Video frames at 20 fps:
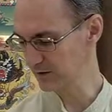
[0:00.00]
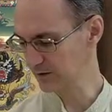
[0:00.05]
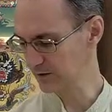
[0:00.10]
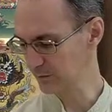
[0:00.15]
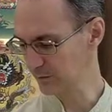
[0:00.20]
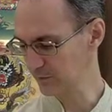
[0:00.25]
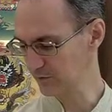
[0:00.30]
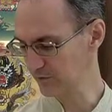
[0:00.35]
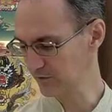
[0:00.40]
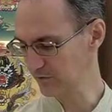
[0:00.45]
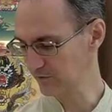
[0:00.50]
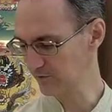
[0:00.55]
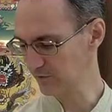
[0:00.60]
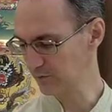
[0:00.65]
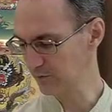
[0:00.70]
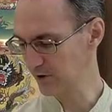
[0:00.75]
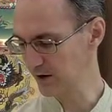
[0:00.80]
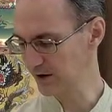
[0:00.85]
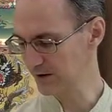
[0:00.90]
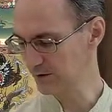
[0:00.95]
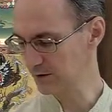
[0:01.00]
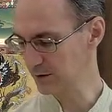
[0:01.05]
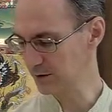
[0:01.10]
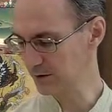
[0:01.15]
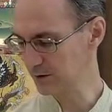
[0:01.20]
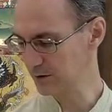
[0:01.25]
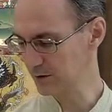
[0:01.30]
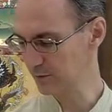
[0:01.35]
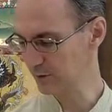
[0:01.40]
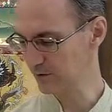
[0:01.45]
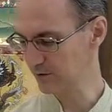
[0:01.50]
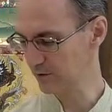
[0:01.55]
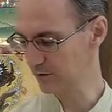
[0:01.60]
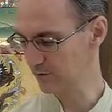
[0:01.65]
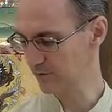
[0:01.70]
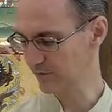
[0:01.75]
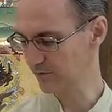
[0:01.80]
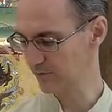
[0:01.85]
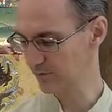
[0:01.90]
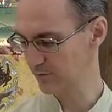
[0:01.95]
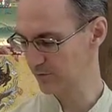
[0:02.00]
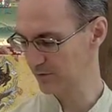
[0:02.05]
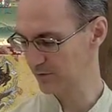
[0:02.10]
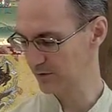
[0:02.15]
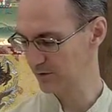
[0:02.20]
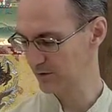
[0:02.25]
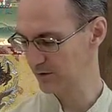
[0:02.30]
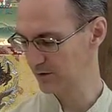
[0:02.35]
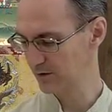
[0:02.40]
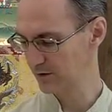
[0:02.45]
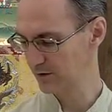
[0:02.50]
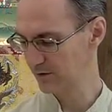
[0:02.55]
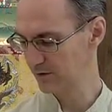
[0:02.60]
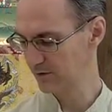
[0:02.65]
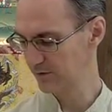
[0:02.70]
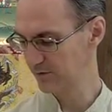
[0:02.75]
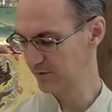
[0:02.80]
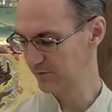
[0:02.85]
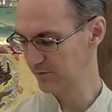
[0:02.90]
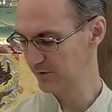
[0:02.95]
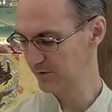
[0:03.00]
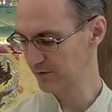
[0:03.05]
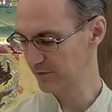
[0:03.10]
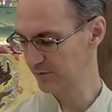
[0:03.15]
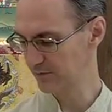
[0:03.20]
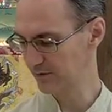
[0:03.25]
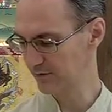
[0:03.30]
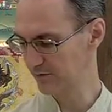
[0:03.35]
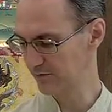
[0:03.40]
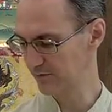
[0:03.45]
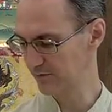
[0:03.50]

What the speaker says: of little reminders as we go through for your benefit.